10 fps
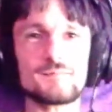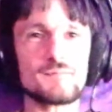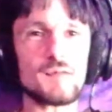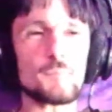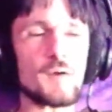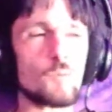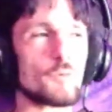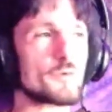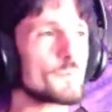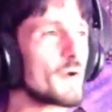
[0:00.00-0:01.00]
I'm not
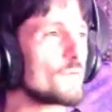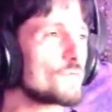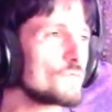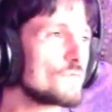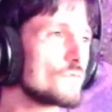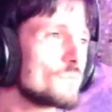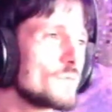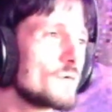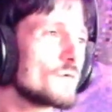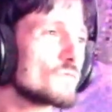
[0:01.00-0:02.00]
worried about YouTube.
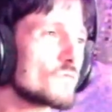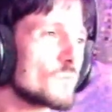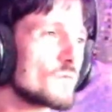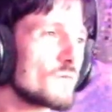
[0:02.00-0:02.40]
Trust me,